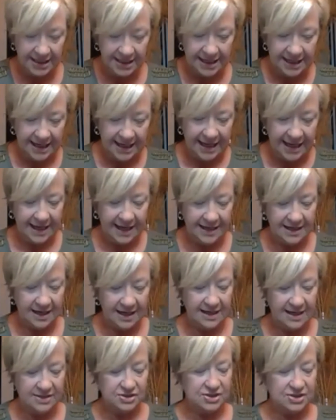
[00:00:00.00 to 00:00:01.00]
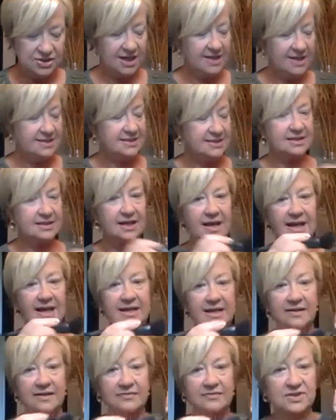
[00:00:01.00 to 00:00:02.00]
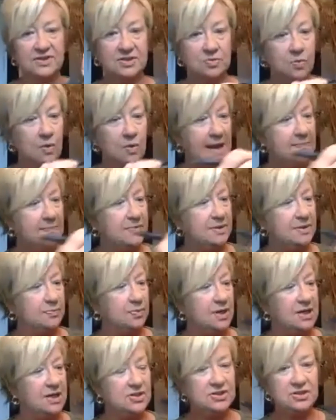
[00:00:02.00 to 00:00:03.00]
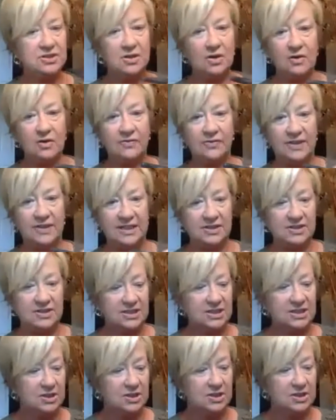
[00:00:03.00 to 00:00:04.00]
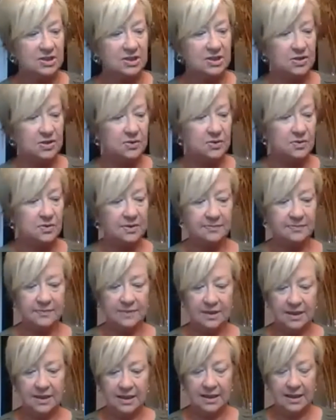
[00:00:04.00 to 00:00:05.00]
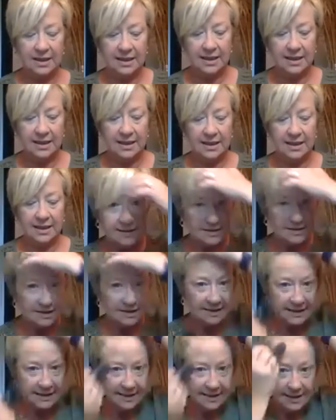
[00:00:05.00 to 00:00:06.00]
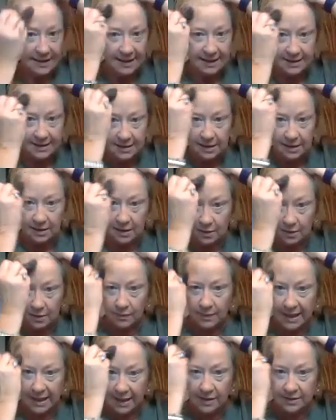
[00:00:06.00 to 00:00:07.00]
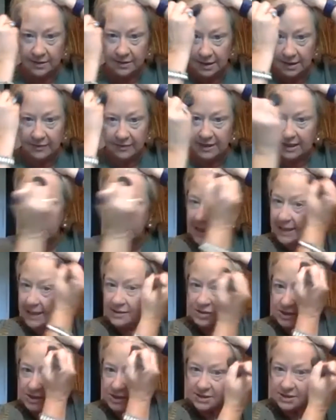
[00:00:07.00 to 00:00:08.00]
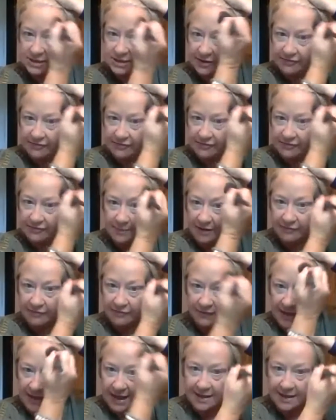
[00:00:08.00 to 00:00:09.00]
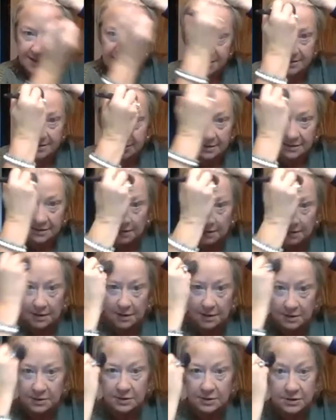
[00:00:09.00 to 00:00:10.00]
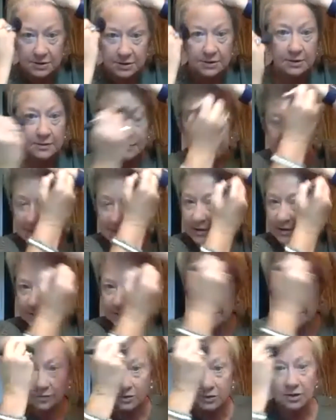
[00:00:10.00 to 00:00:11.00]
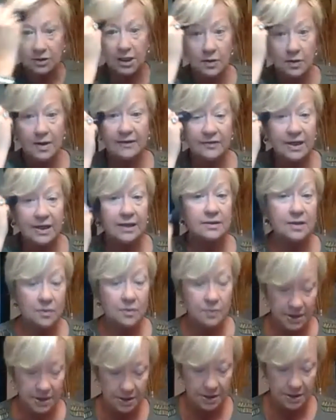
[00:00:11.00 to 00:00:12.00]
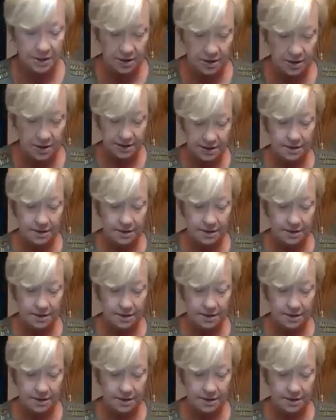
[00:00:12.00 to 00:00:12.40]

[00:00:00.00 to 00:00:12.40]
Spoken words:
And I just kind of swipe the brush over these two. And again, around the edges of my, see the little glow I've got going on there?